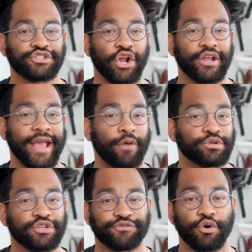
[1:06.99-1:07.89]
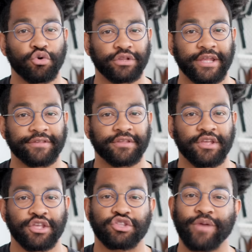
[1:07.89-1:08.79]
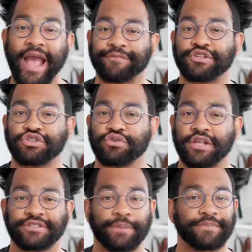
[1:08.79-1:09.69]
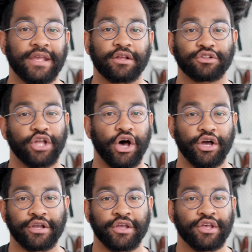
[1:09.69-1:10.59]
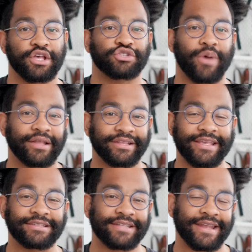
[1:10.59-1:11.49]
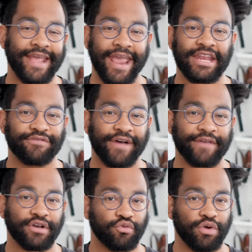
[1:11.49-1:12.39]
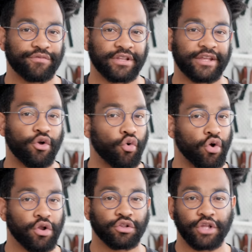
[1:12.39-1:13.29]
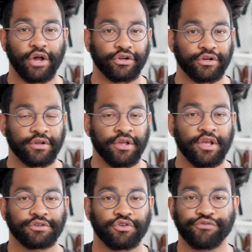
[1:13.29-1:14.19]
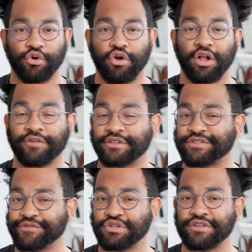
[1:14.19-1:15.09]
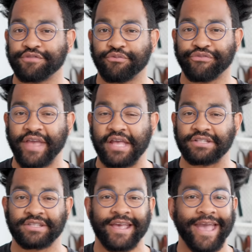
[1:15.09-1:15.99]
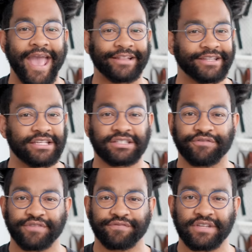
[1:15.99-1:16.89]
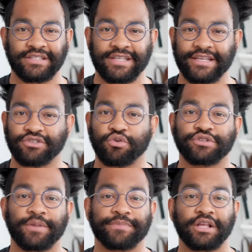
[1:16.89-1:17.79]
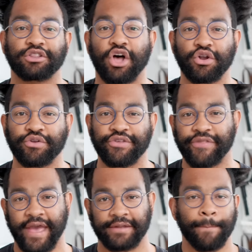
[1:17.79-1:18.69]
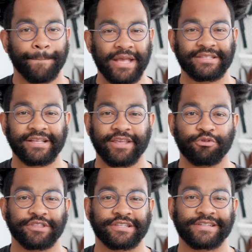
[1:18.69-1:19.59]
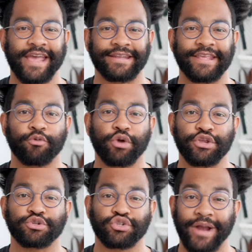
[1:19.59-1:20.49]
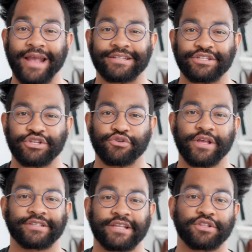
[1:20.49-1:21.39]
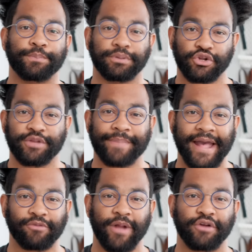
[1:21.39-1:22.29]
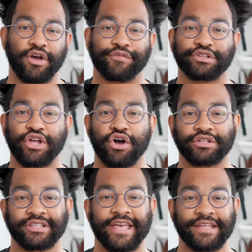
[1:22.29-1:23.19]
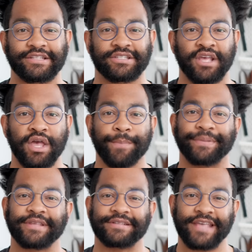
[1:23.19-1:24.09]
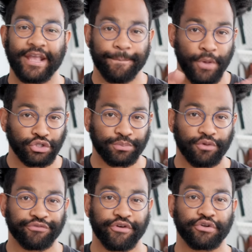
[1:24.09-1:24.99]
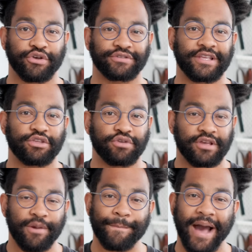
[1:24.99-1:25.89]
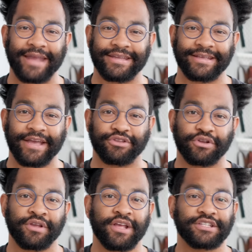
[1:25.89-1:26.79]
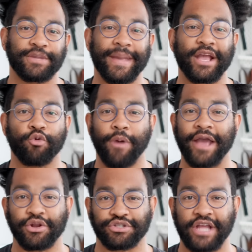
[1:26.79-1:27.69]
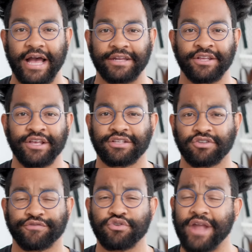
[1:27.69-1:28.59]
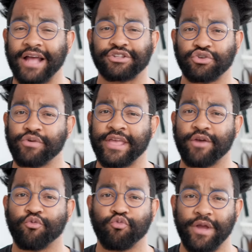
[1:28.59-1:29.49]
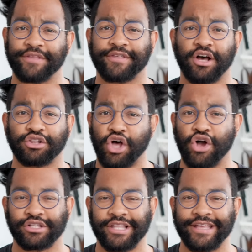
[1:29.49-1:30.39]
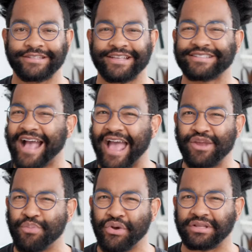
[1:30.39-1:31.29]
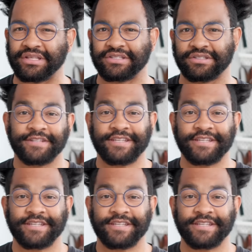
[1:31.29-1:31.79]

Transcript: Starting out with your focal length, you have to shoot on something long, so at least an 85 equivalent or longer. So for all of us Fujifilm fans, at least the 56 or something longer than that. Basically with this technique, what you're trying to do is get the blurry background of a long lens, but then take multiple photos that you can combine together to make a wider shot. So if you're not doing it with a long lens, it's kind of pointless.